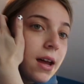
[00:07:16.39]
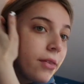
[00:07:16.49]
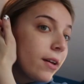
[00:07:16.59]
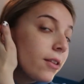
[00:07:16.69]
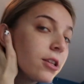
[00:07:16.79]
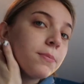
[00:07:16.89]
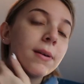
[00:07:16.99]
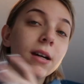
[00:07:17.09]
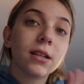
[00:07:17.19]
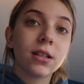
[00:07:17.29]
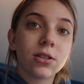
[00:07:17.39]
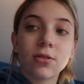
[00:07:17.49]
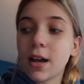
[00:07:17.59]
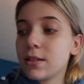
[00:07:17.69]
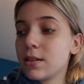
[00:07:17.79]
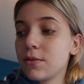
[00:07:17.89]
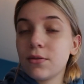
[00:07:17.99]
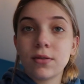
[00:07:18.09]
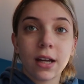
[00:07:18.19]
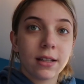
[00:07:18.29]
and they had these big distressed
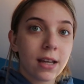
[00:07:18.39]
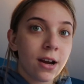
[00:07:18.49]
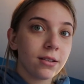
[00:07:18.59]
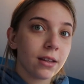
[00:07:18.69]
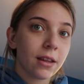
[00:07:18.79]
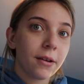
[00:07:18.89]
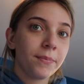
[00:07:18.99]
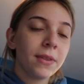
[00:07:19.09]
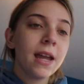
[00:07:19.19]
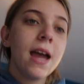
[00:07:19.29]
like tears in them,